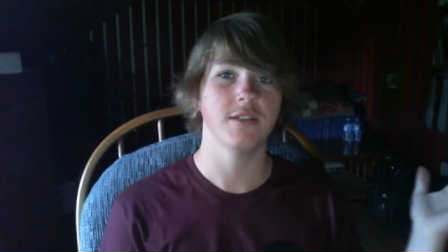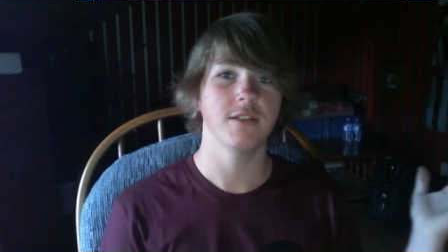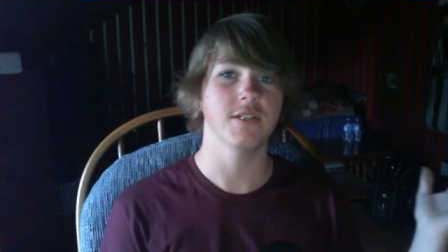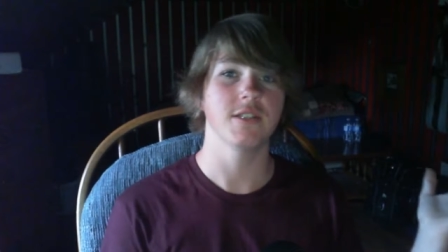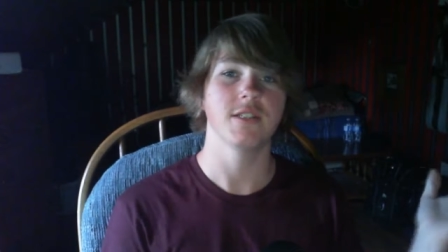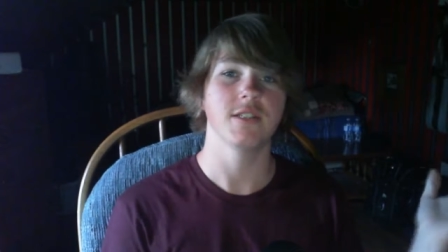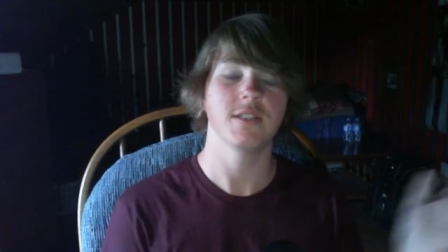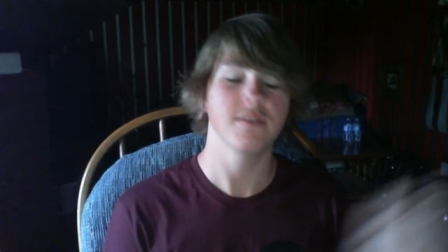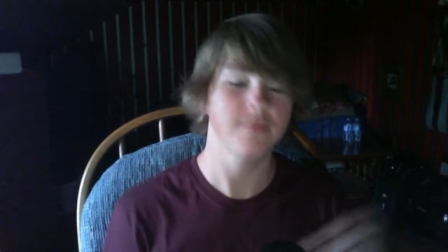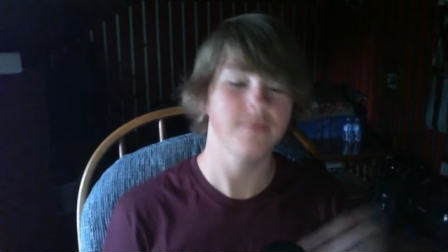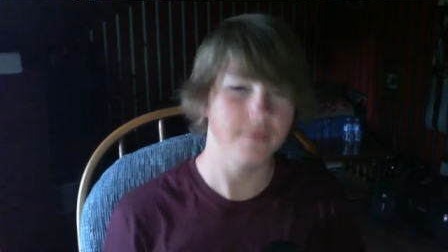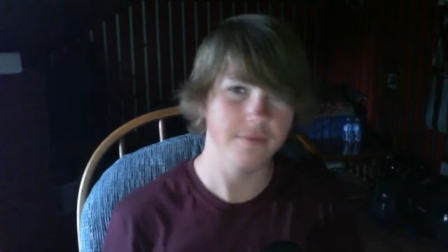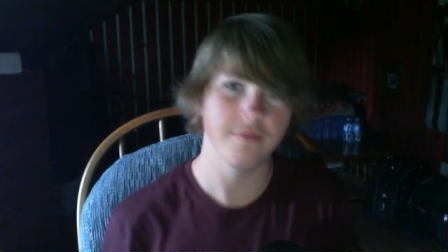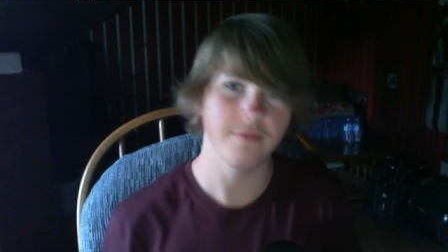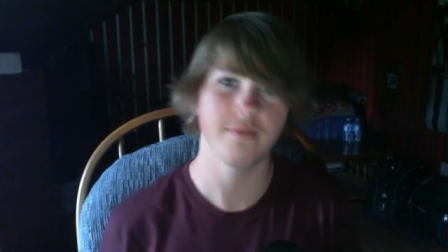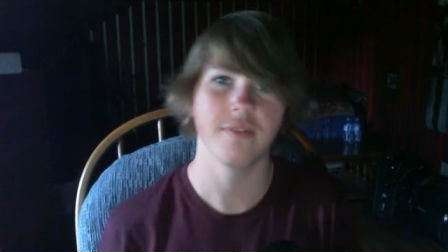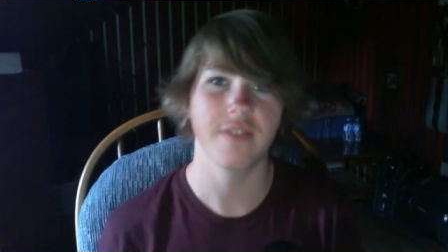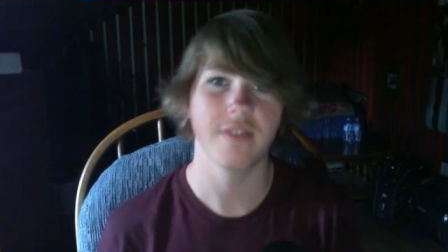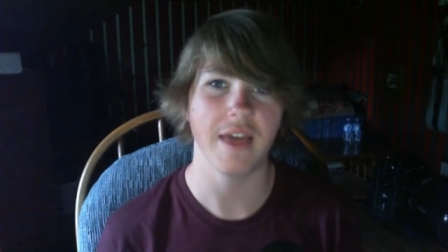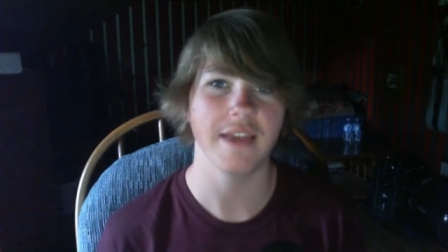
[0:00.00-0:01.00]
Just
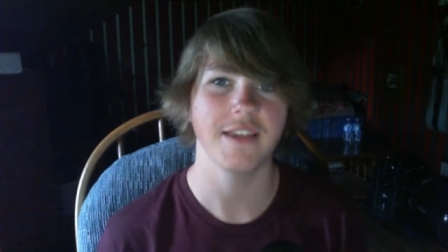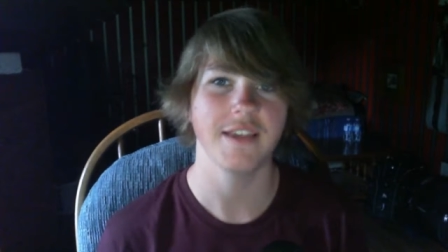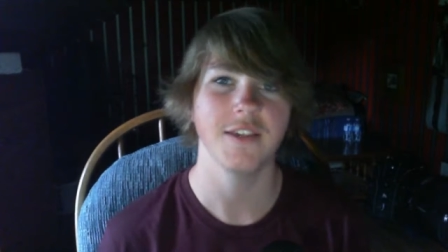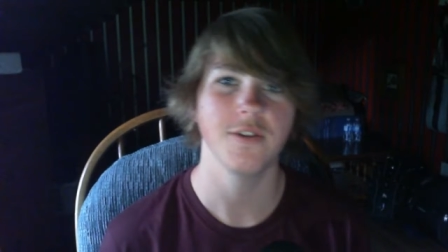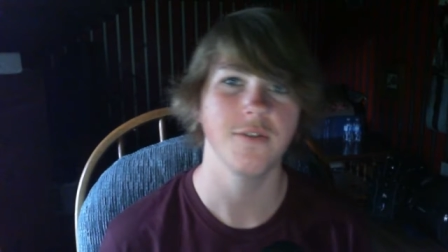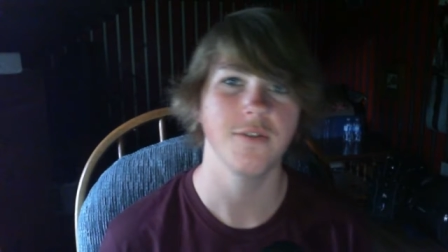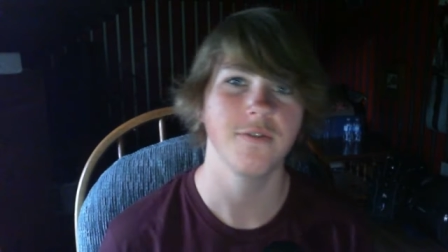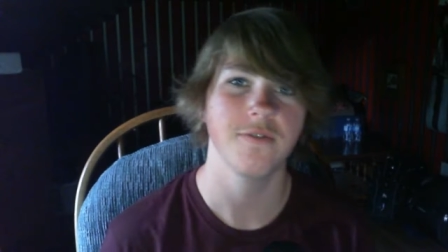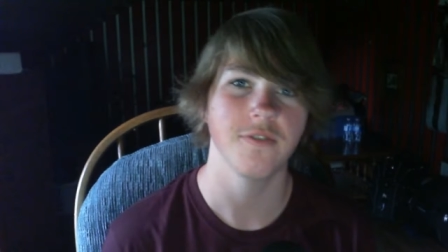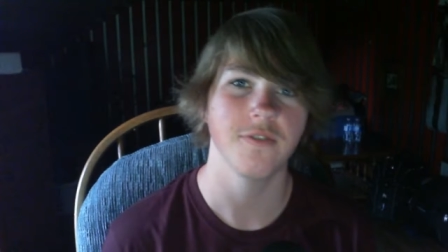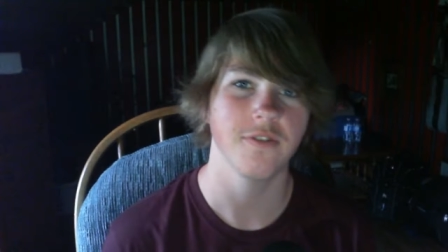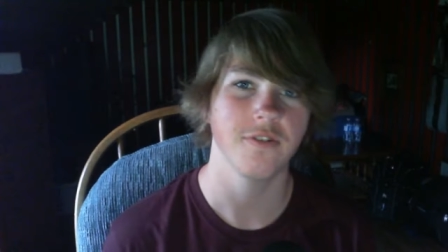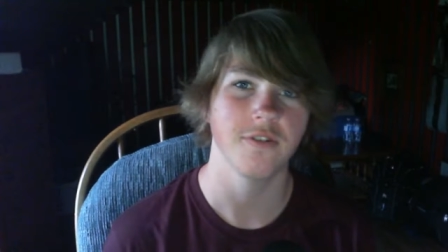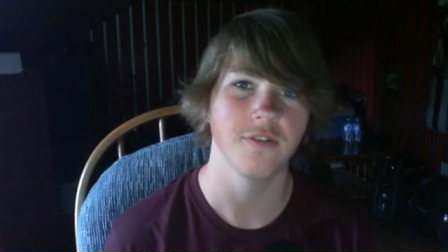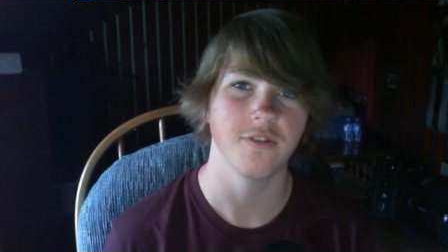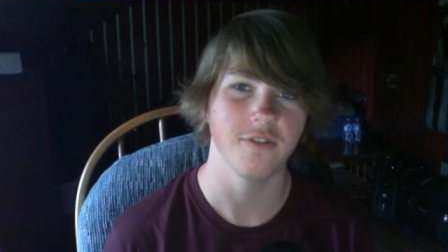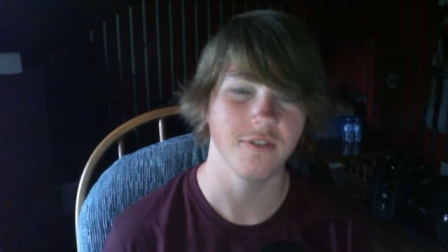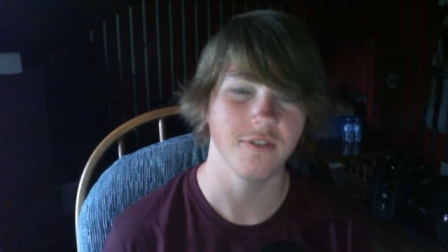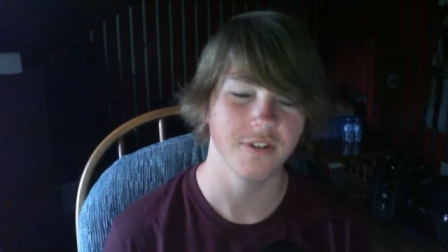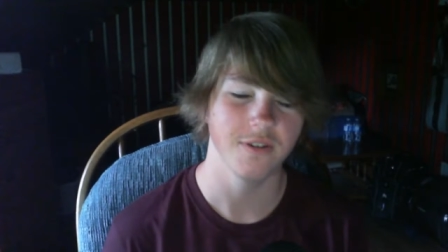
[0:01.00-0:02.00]
thank you
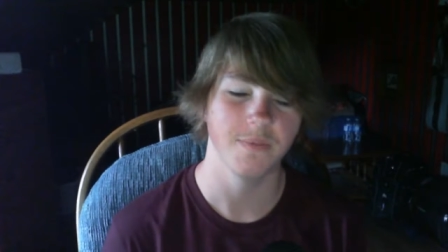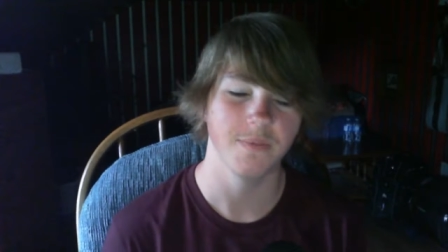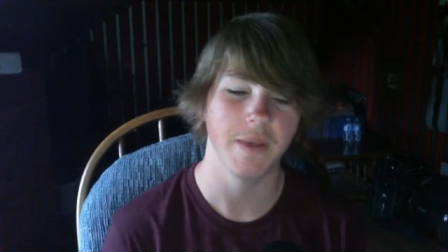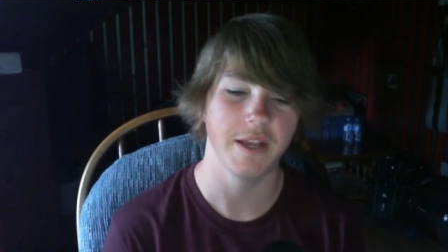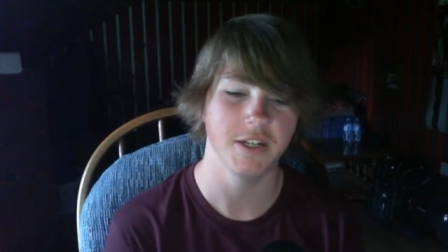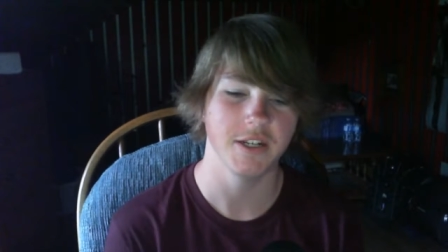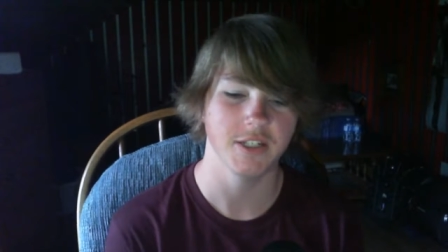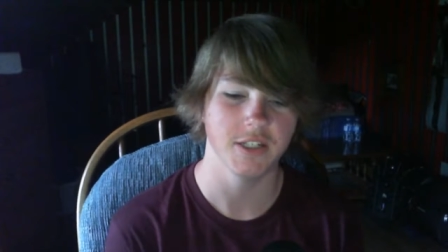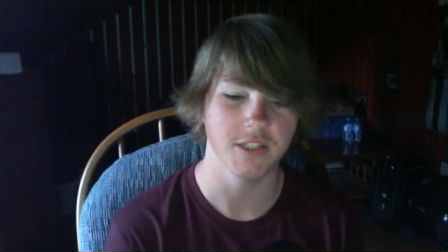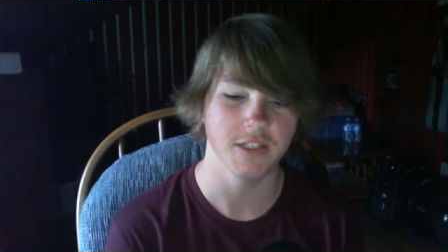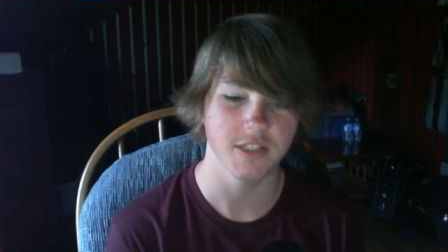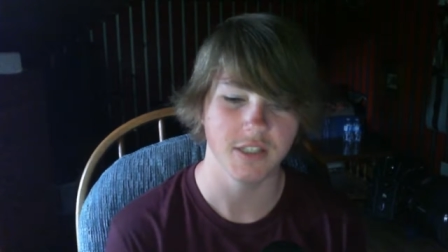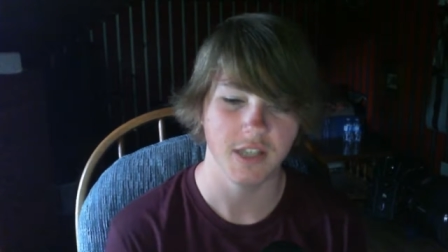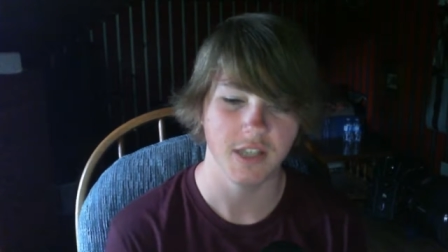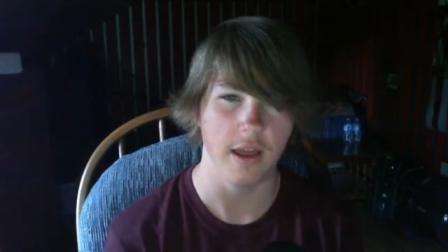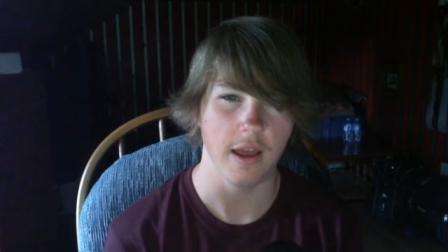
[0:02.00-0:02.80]
for your patience.